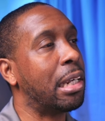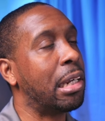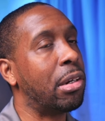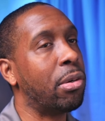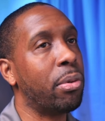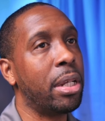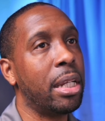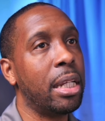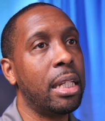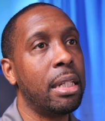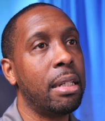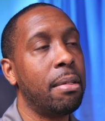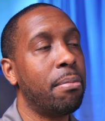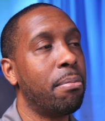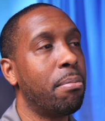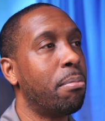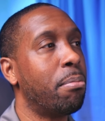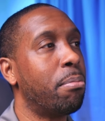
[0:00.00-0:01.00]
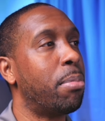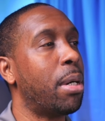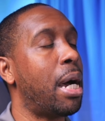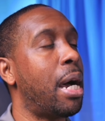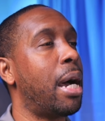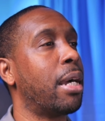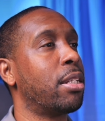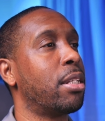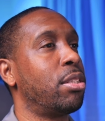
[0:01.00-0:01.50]
a green
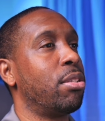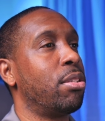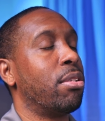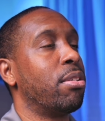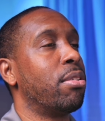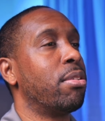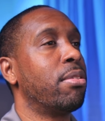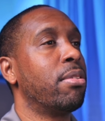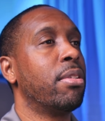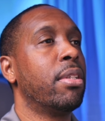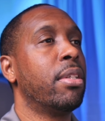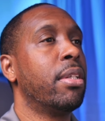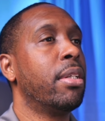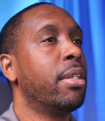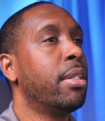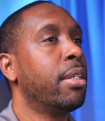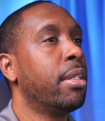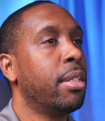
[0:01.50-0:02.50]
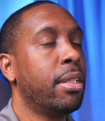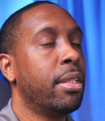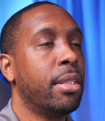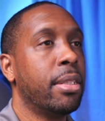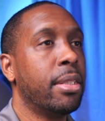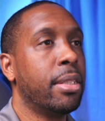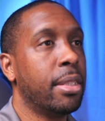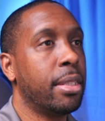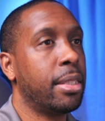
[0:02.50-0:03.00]
box or
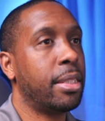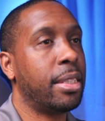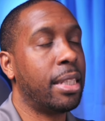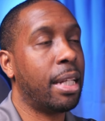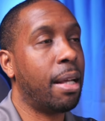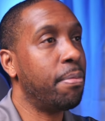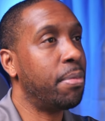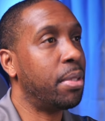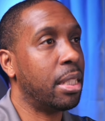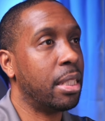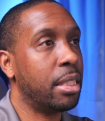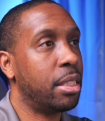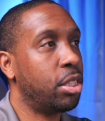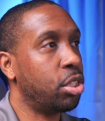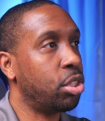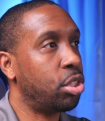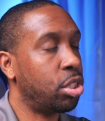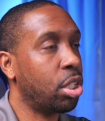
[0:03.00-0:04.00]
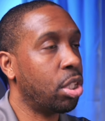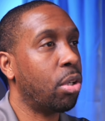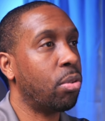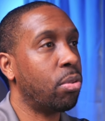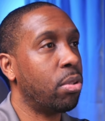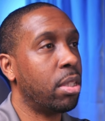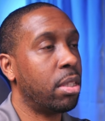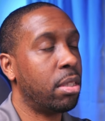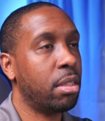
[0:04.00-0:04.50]
something to
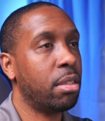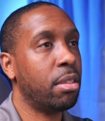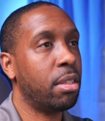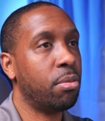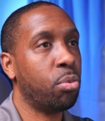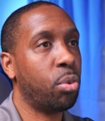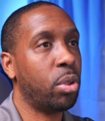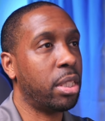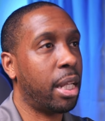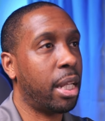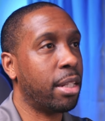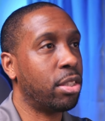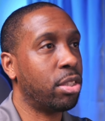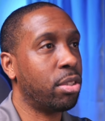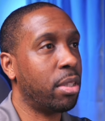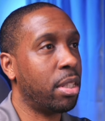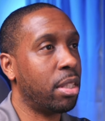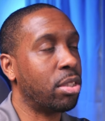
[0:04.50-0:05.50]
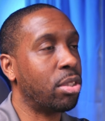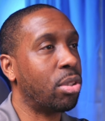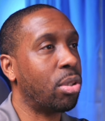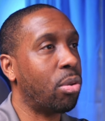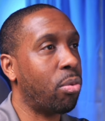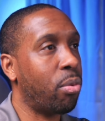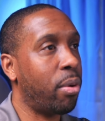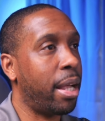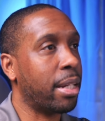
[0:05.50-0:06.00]
show that which answer is
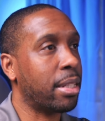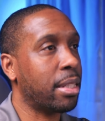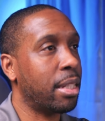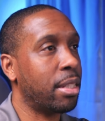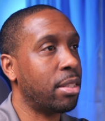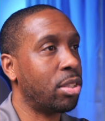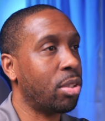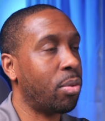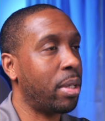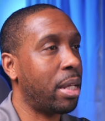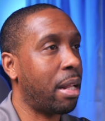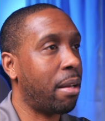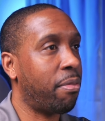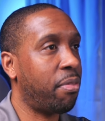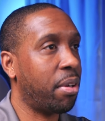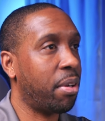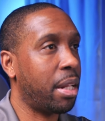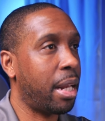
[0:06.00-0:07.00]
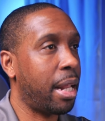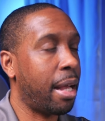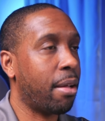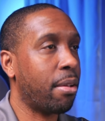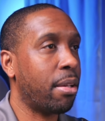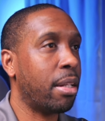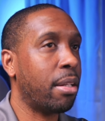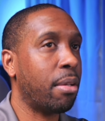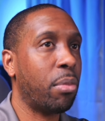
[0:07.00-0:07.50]
correct. And so we got to figure that
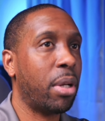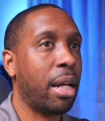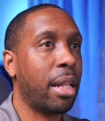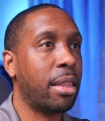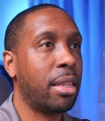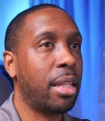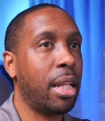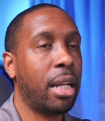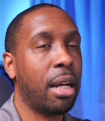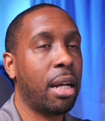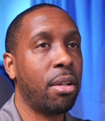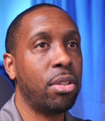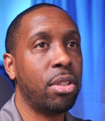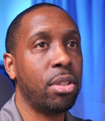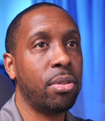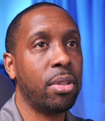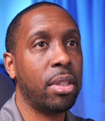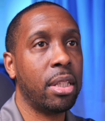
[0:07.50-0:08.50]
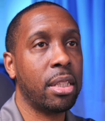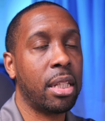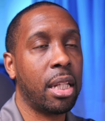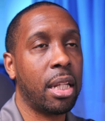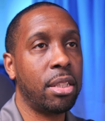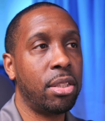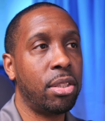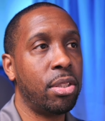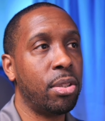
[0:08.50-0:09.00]
out. And what I think I'll do is
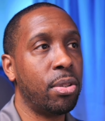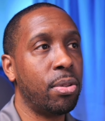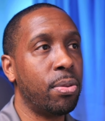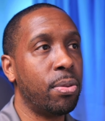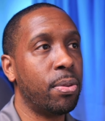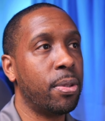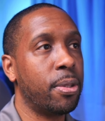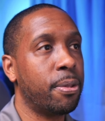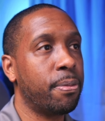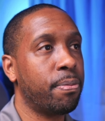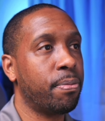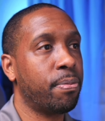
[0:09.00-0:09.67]
let's do